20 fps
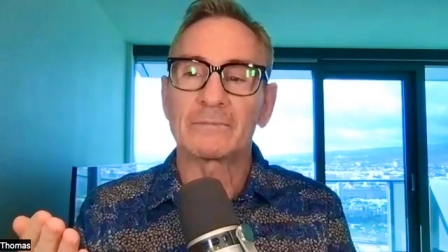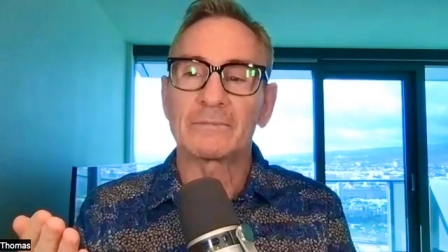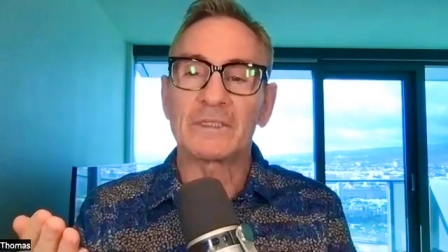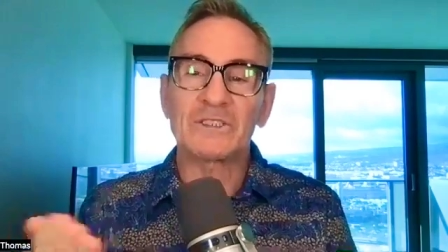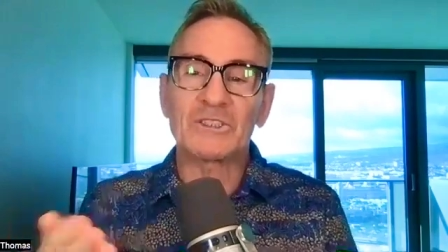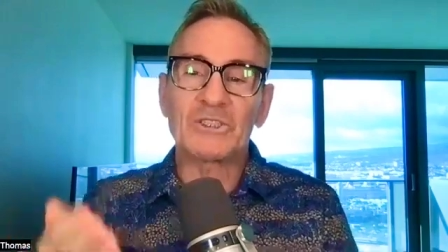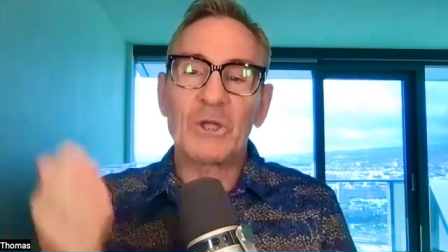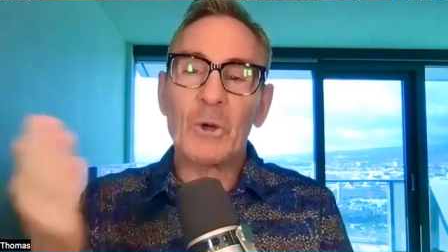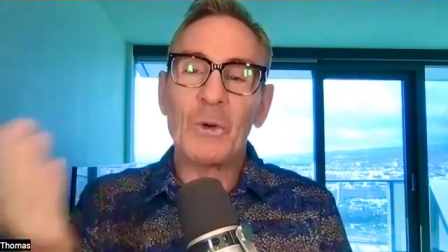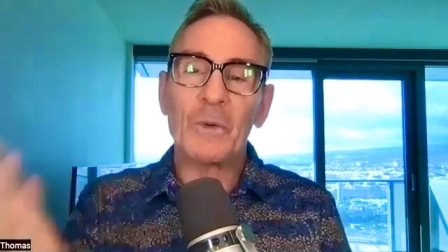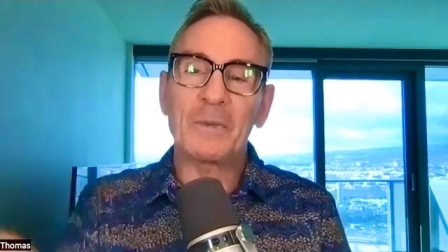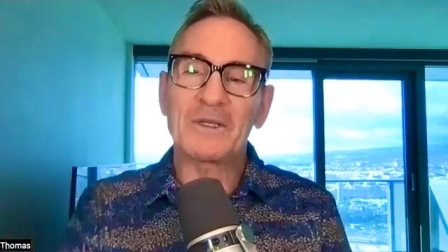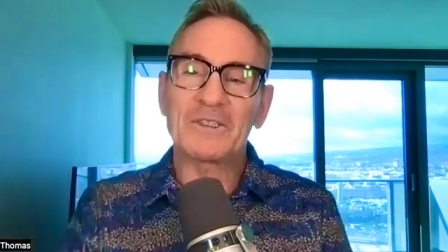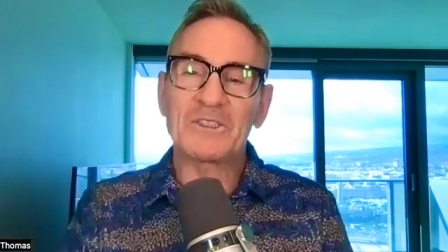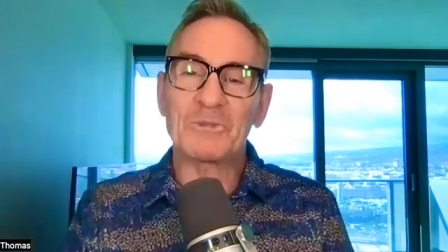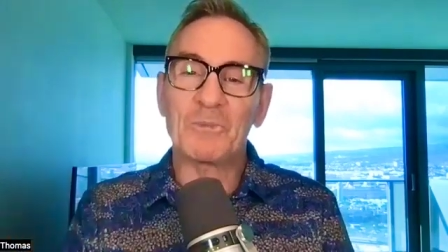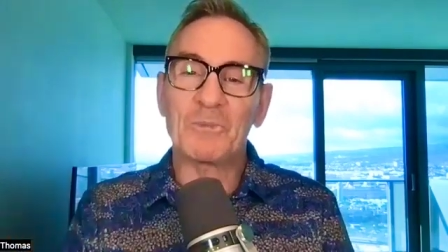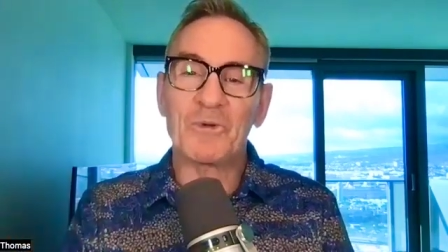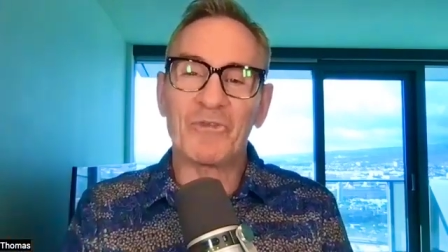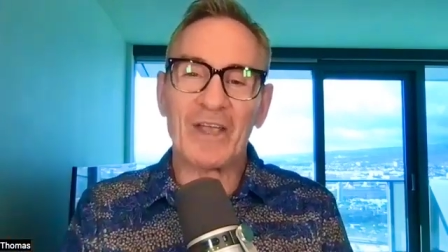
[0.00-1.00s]
There's no
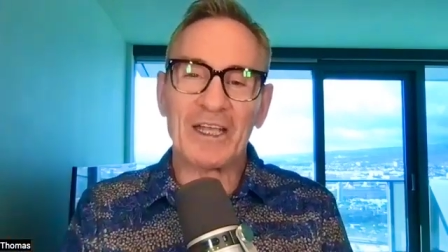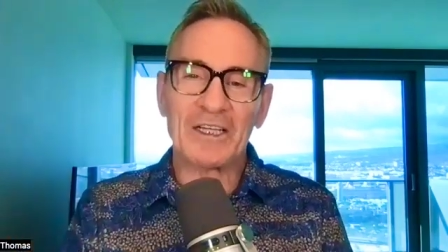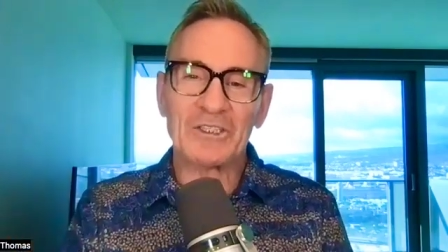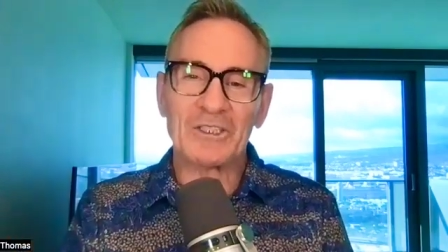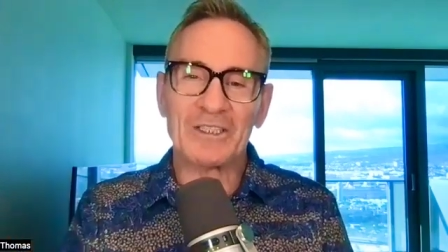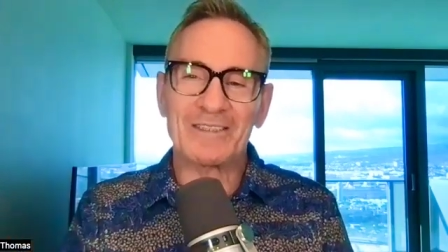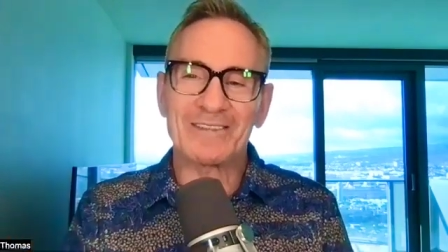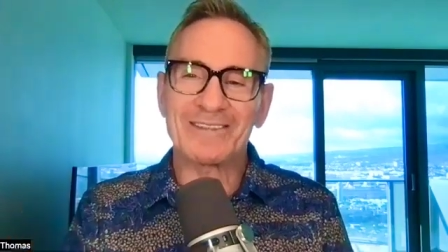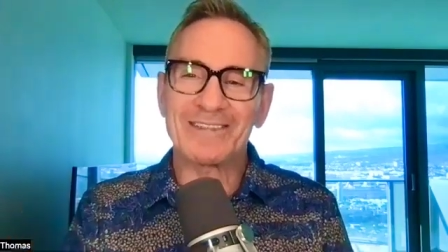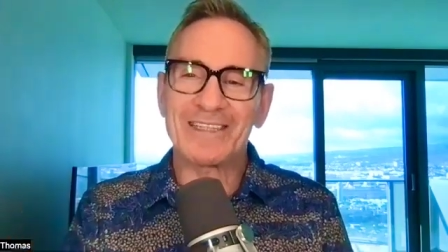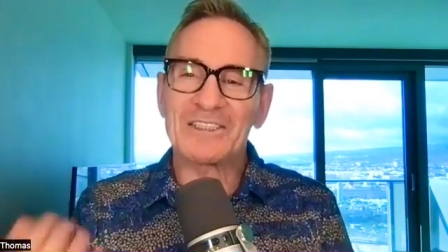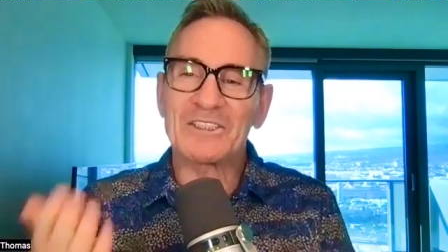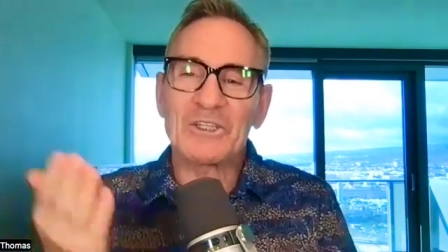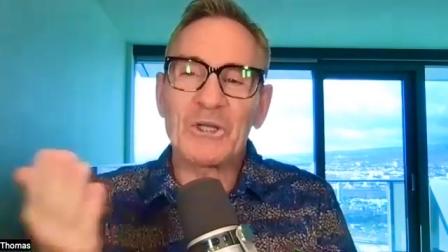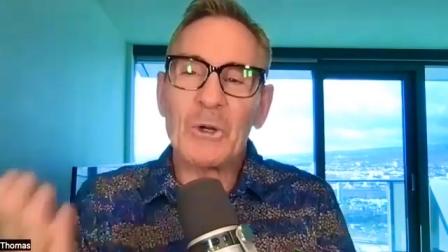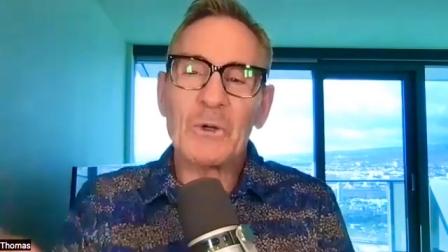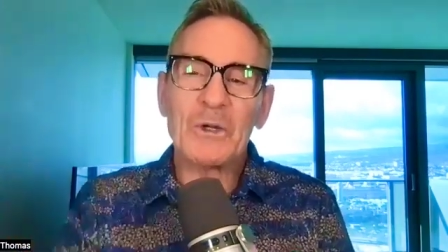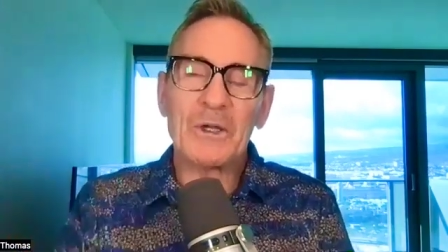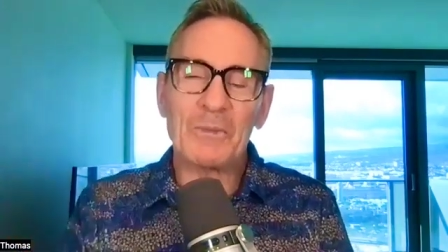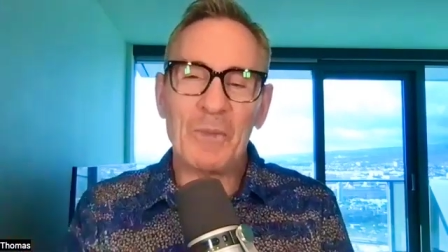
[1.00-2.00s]
image of perfection. There's
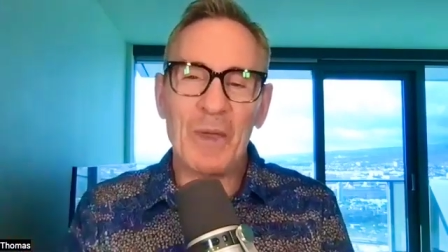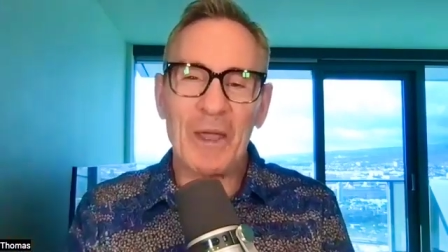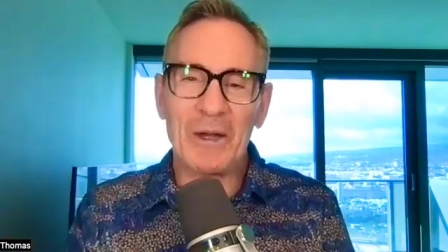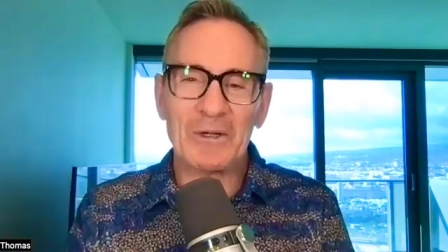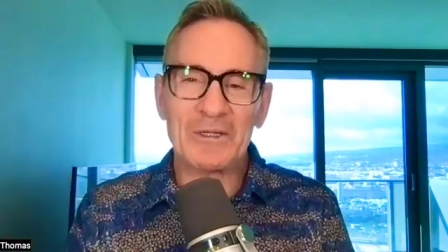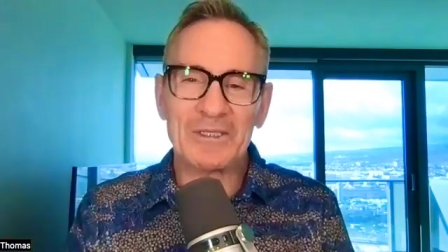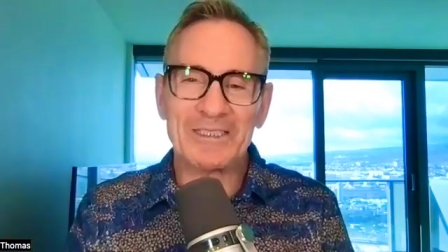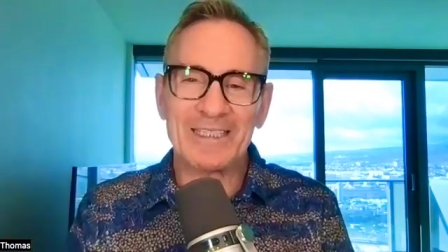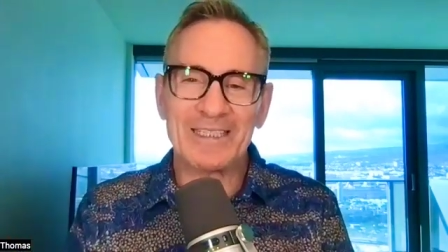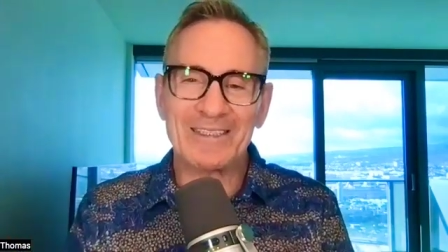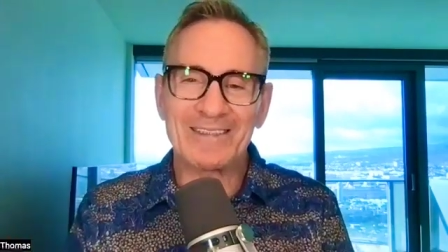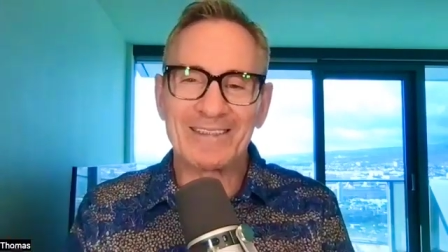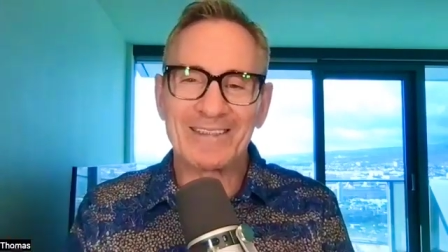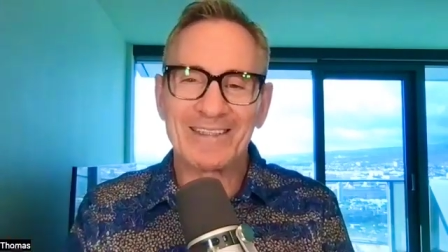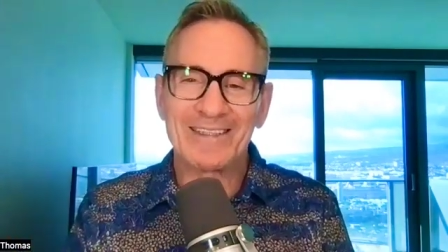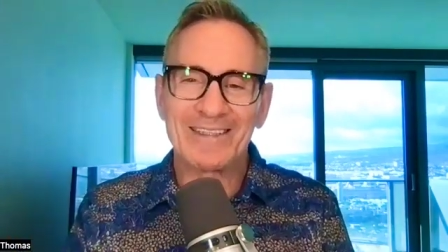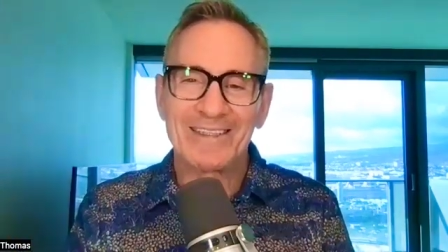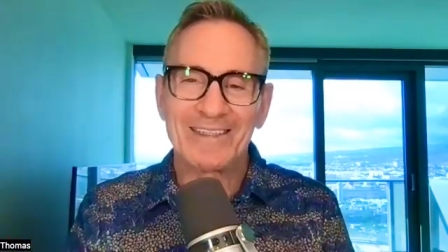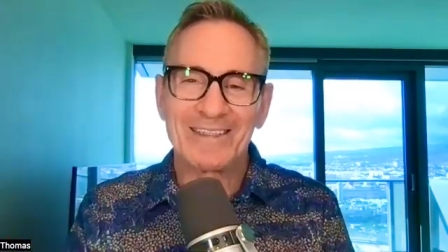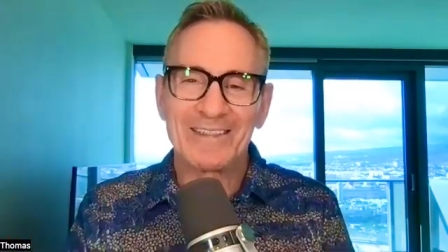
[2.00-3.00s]
no comparison.
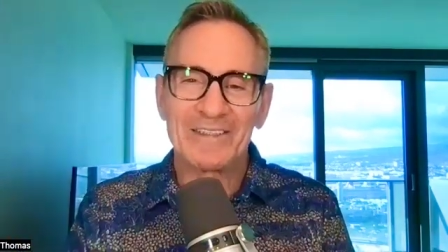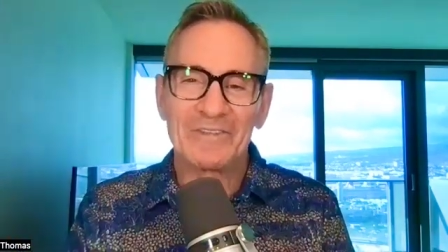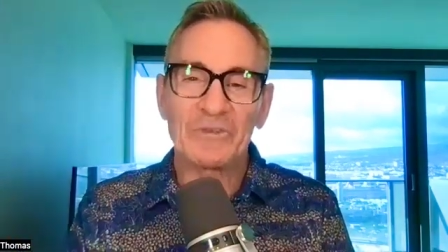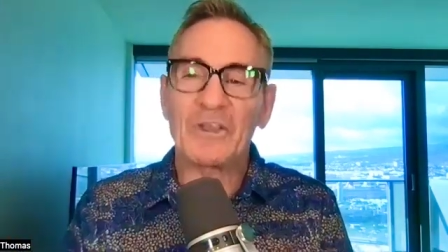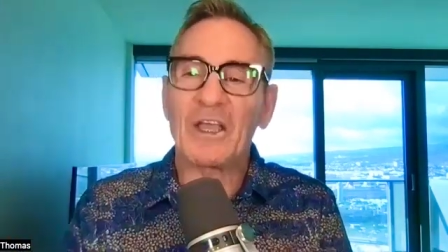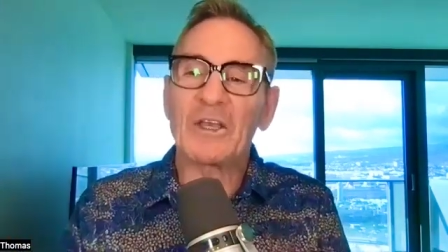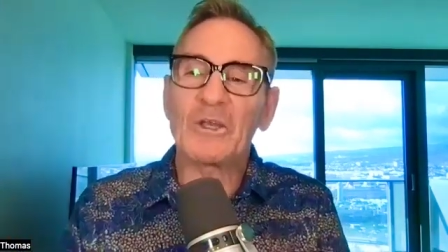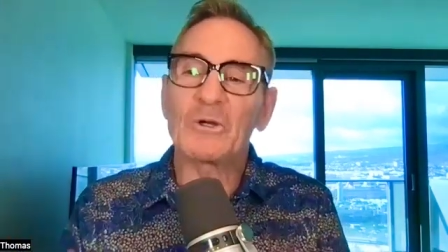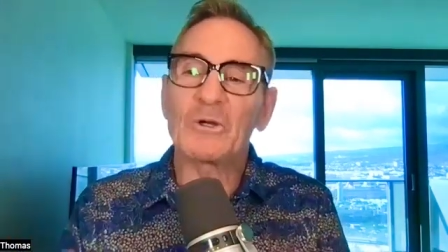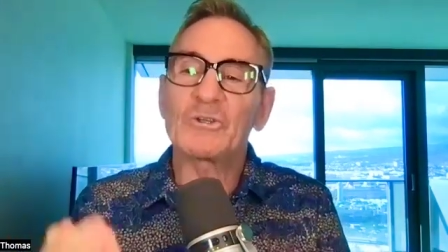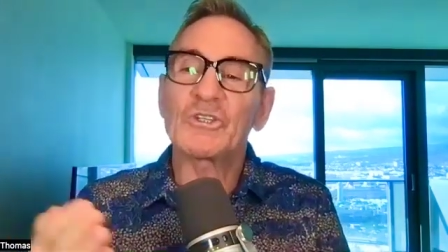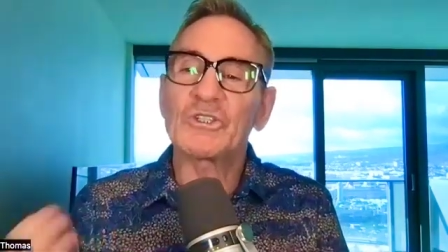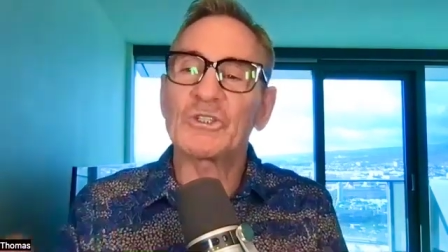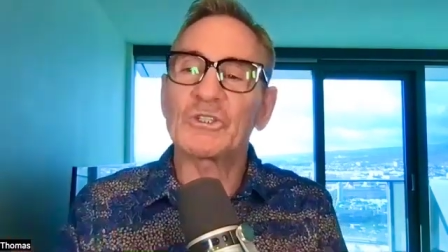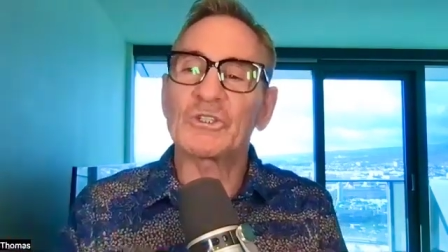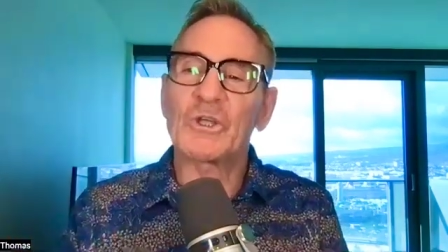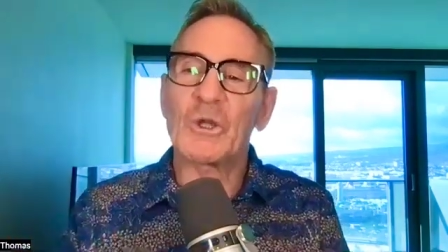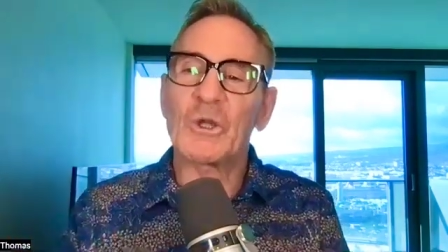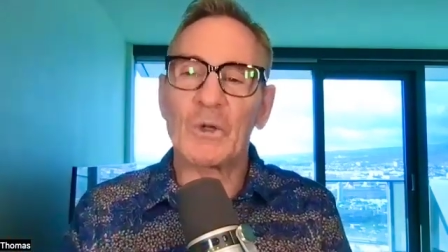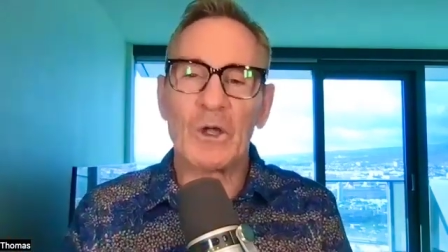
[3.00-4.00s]
You got no
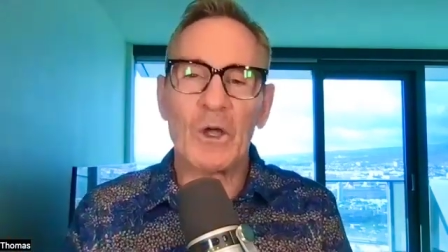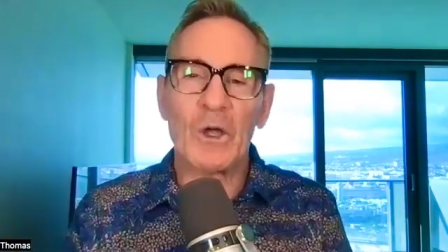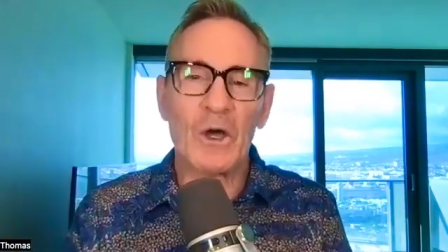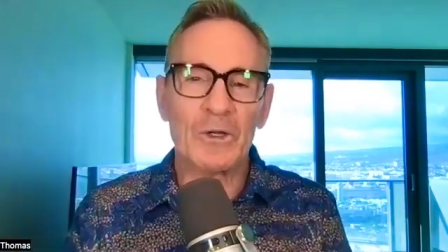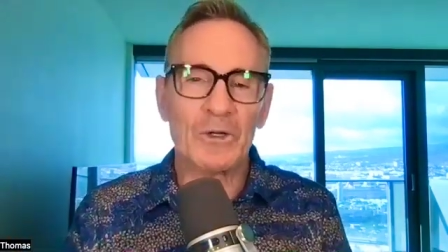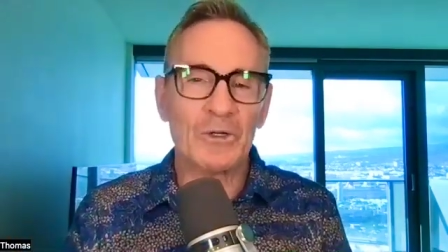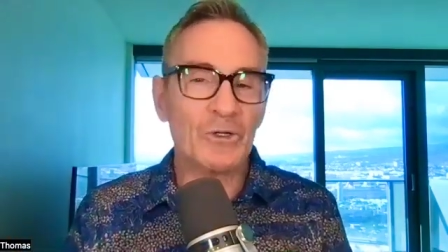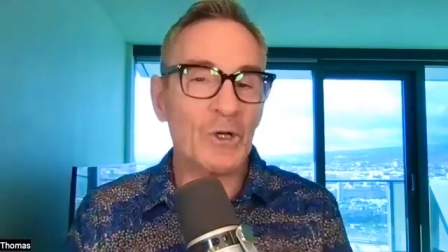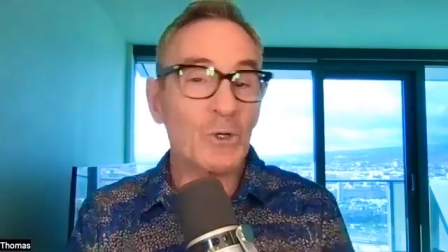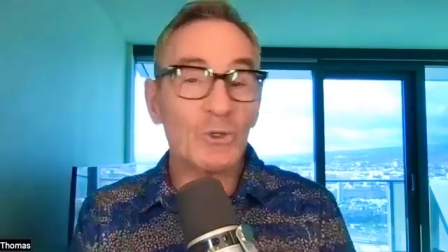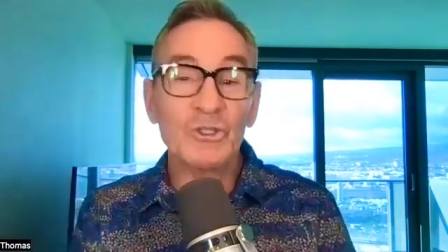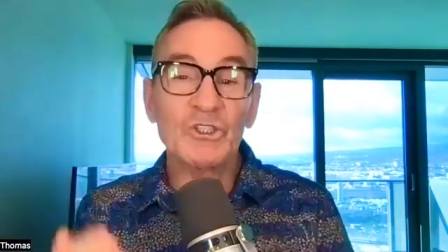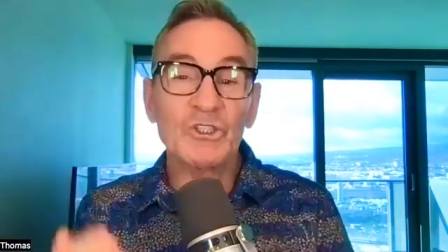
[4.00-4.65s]
should going on or no